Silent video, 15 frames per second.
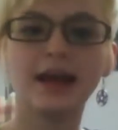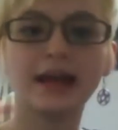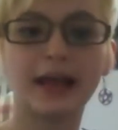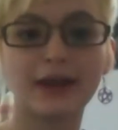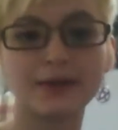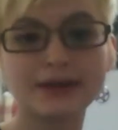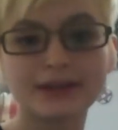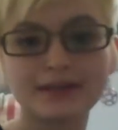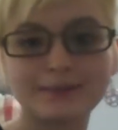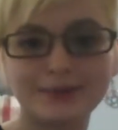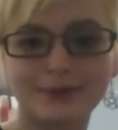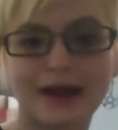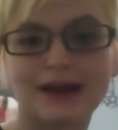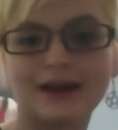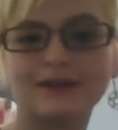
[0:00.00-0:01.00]
Carry them
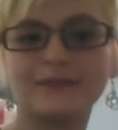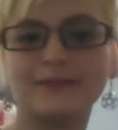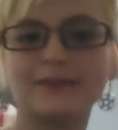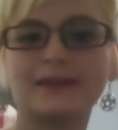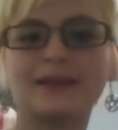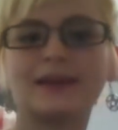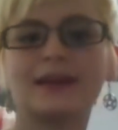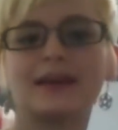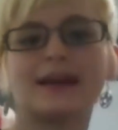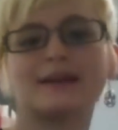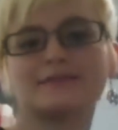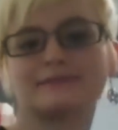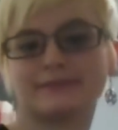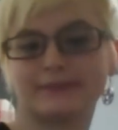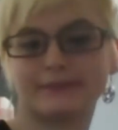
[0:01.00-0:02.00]
around
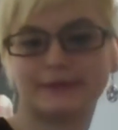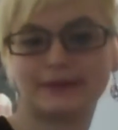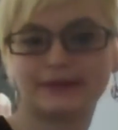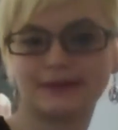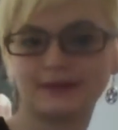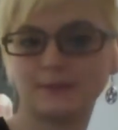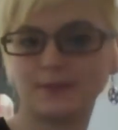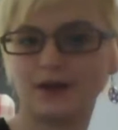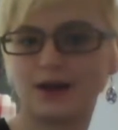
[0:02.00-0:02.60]
everywhere.